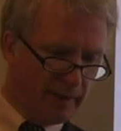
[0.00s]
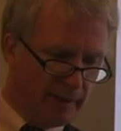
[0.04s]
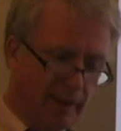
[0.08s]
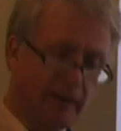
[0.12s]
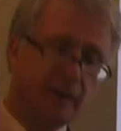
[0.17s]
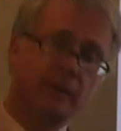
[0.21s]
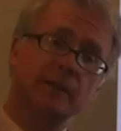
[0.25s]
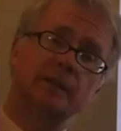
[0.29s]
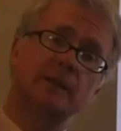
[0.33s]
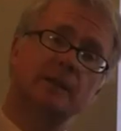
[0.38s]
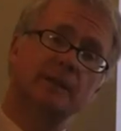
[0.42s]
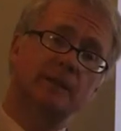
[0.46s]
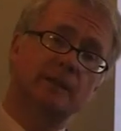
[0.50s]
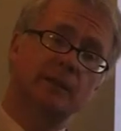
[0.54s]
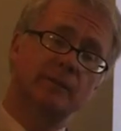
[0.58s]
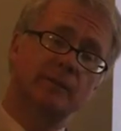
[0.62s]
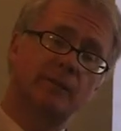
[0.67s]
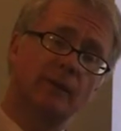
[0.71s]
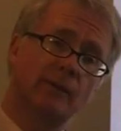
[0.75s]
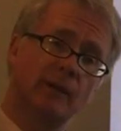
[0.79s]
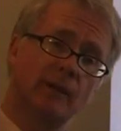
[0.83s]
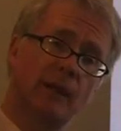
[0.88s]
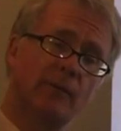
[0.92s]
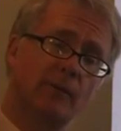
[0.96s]
heritage of a
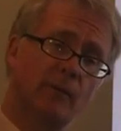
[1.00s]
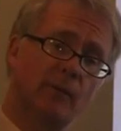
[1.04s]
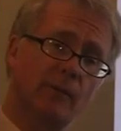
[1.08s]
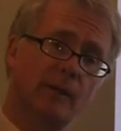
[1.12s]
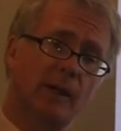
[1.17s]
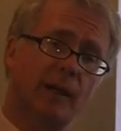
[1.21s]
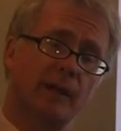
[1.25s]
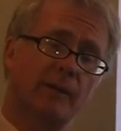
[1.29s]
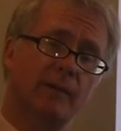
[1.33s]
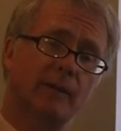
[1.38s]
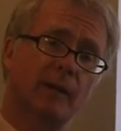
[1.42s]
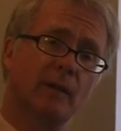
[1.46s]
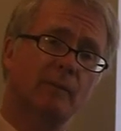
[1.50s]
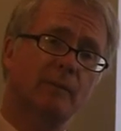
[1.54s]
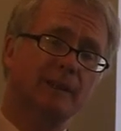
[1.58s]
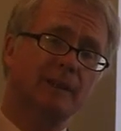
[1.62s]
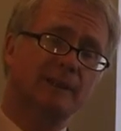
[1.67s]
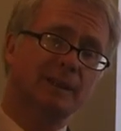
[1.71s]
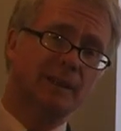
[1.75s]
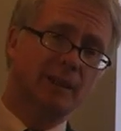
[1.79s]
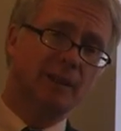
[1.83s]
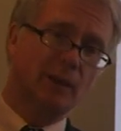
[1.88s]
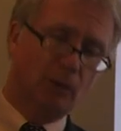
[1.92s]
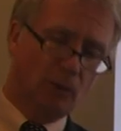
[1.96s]
love of life can be
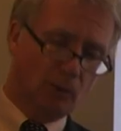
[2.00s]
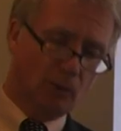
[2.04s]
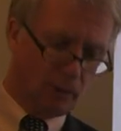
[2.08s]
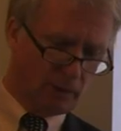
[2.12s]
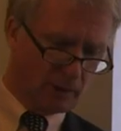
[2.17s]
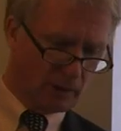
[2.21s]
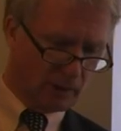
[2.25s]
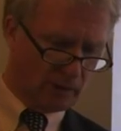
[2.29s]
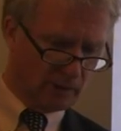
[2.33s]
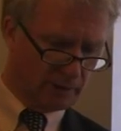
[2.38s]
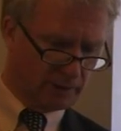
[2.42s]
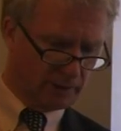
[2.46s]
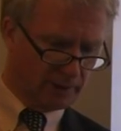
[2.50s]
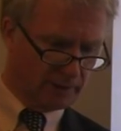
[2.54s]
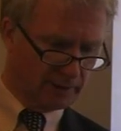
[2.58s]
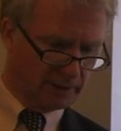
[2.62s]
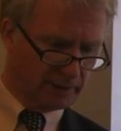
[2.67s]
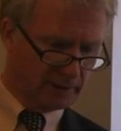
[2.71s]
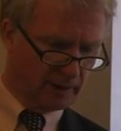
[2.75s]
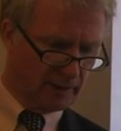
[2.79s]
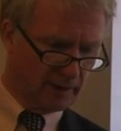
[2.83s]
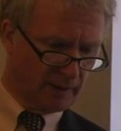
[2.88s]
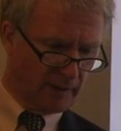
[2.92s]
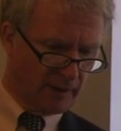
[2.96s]
seen in all
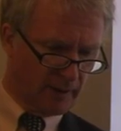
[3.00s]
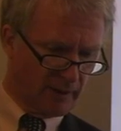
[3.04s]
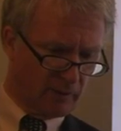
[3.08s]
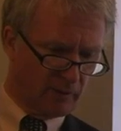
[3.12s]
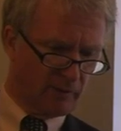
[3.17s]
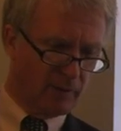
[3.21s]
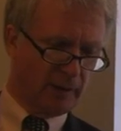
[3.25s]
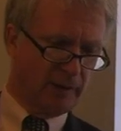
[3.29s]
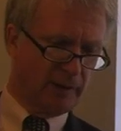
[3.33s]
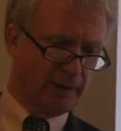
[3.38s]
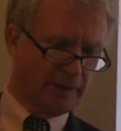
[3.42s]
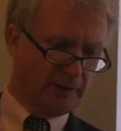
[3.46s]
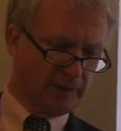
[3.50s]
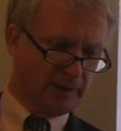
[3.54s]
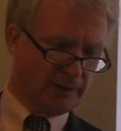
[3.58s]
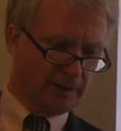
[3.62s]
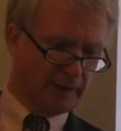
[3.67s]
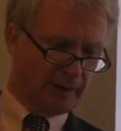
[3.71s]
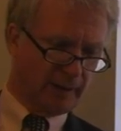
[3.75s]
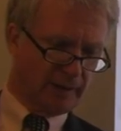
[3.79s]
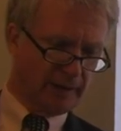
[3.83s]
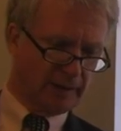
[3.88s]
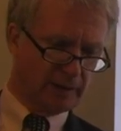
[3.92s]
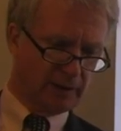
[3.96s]
cultures, religions
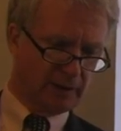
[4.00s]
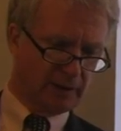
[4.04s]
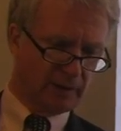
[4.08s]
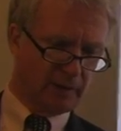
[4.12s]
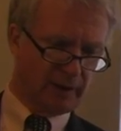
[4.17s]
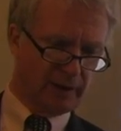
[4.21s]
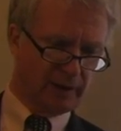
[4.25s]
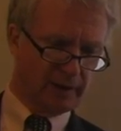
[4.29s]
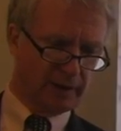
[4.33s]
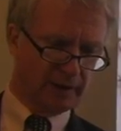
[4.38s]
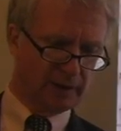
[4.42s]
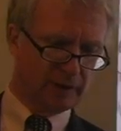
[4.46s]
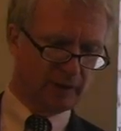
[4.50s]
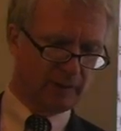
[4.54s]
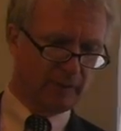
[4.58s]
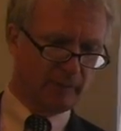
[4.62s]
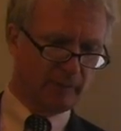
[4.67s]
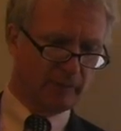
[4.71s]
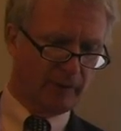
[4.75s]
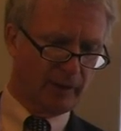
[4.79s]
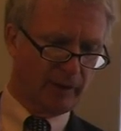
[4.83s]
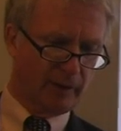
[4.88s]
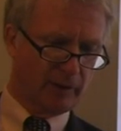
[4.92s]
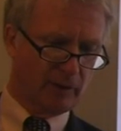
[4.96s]
and ancient writings from
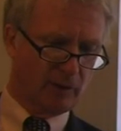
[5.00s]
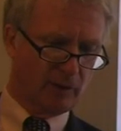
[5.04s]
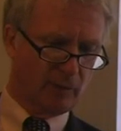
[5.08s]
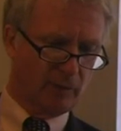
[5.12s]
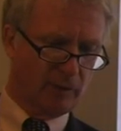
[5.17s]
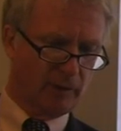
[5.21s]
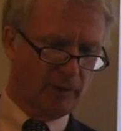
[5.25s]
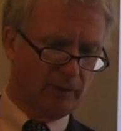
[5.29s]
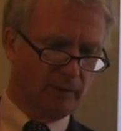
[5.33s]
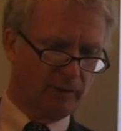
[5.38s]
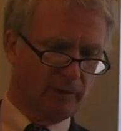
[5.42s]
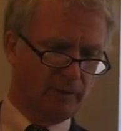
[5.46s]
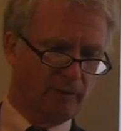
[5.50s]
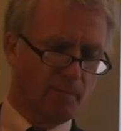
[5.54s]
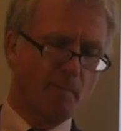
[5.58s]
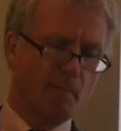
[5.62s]
around the world.